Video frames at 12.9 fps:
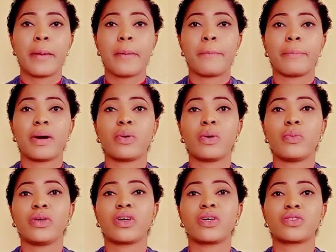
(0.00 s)
But when we
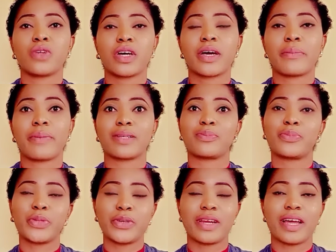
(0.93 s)
talk about
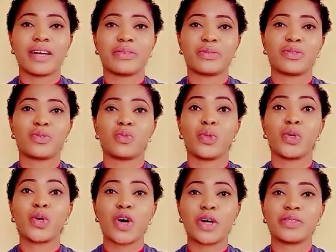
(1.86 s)
pronouns, we
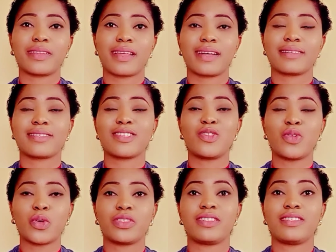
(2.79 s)
call that
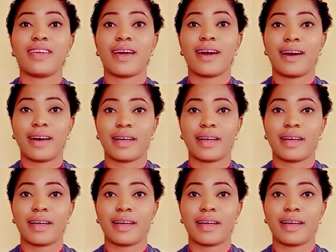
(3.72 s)
Nnochiaha.